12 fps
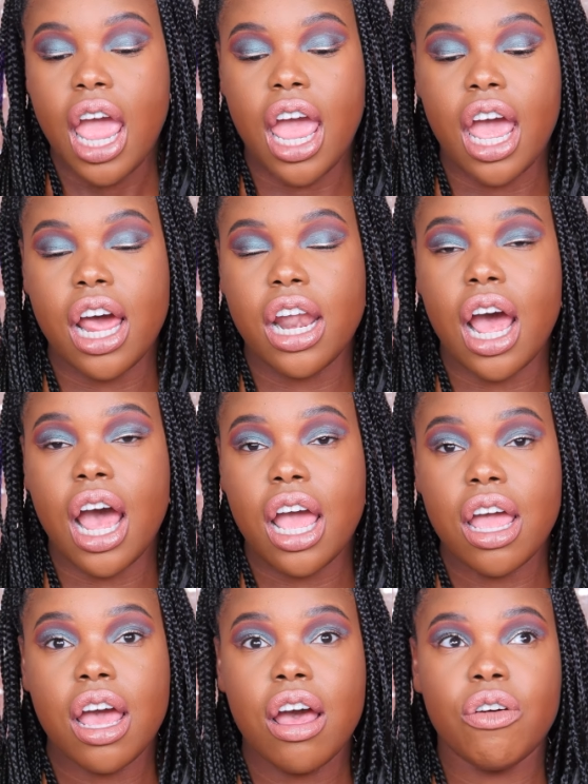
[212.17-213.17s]
and
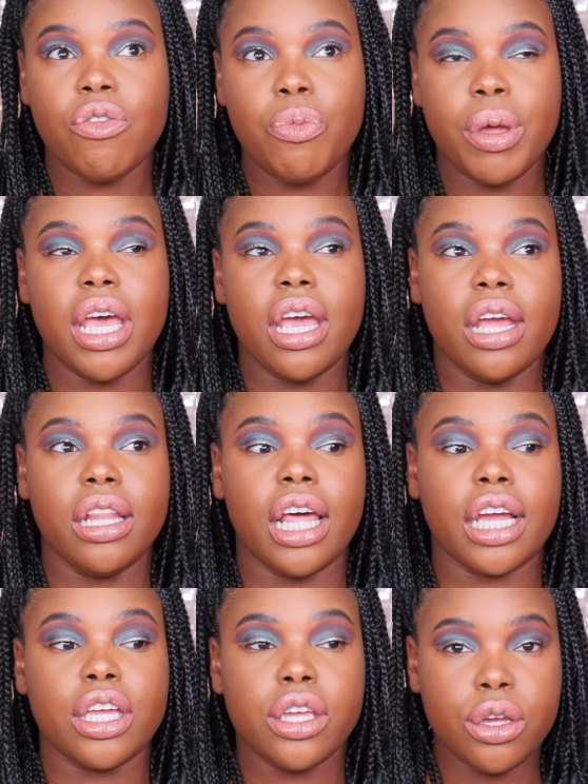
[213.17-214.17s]
I have been
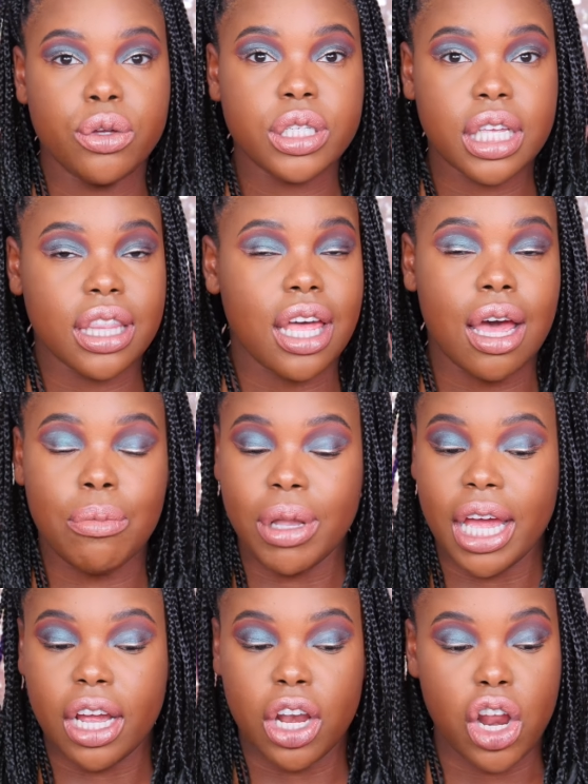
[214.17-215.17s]
like using them
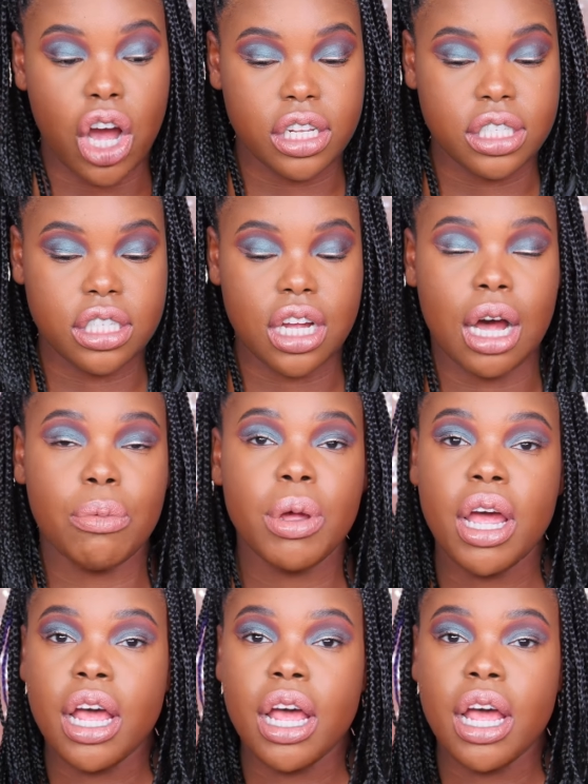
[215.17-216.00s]
like nonstop.